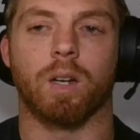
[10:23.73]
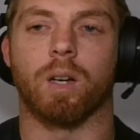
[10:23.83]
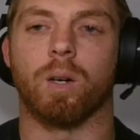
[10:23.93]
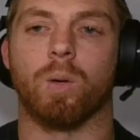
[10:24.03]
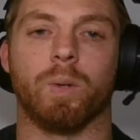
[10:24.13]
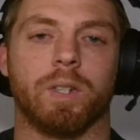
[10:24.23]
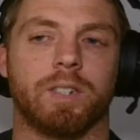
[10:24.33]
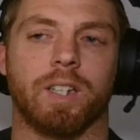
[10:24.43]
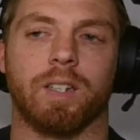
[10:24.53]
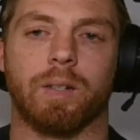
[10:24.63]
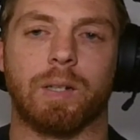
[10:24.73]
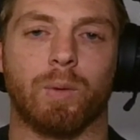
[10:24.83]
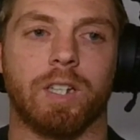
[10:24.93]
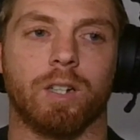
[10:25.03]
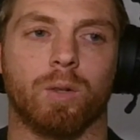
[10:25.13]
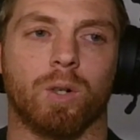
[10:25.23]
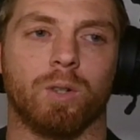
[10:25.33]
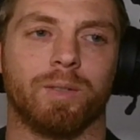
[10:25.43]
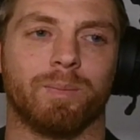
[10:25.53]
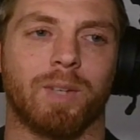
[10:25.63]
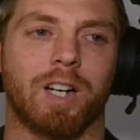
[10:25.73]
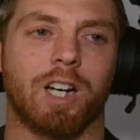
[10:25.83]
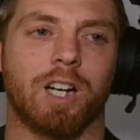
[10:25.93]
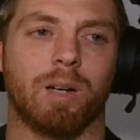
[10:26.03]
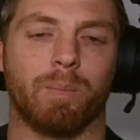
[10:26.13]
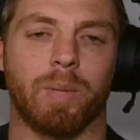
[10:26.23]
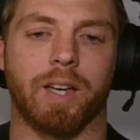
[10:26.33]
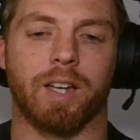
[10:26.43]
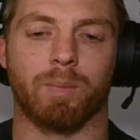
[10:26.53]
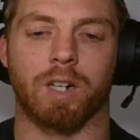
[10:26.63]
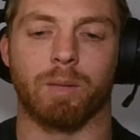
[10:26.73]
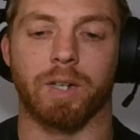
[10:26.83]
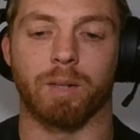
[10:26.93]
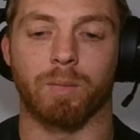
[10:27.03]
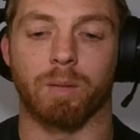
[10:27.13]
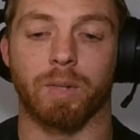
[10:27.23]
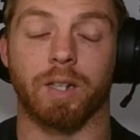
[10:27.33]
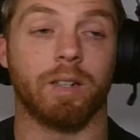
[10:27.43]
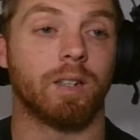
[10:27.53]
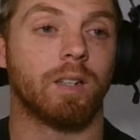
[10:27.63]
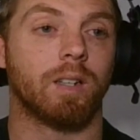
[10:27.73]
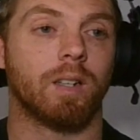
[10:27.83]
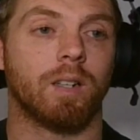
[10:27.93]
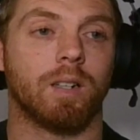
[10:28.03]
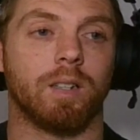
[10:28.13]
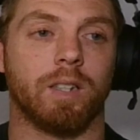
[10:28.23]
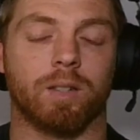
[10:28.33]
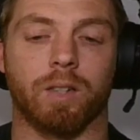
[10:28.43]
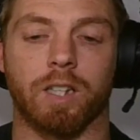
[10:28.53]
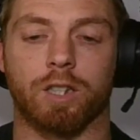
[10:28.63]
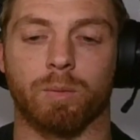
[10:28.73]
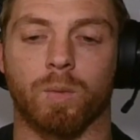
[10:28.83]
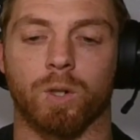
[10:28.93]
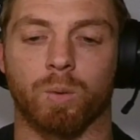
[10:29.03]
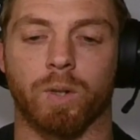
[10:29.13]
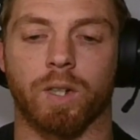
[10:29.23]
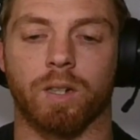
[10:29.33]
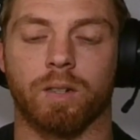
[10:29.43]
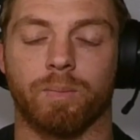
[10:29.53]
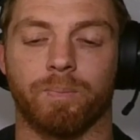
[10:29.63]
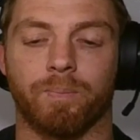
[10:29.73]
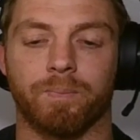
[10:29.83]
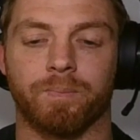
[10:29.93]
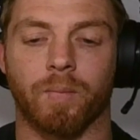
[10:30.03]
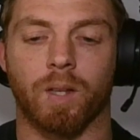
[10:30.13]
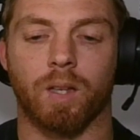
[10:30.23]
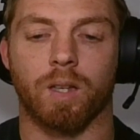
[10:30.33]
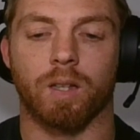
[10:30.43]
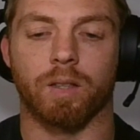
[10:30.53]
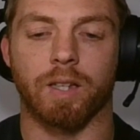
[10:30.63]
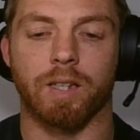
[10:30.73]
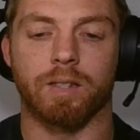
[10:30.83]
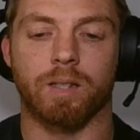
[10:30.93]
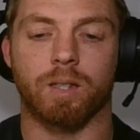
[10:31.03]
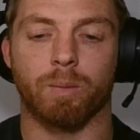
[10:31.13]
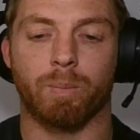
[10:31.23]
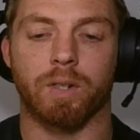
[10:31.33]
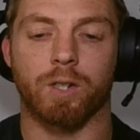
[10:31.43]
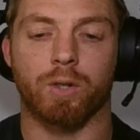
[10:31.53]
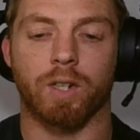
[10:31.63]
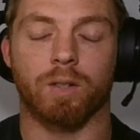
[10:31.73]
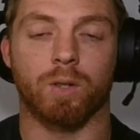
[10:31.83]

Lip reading: Oh, we said we needed gold. My bad, my bad, my bad. Let's go get some gold quick. There is a tip and a trick to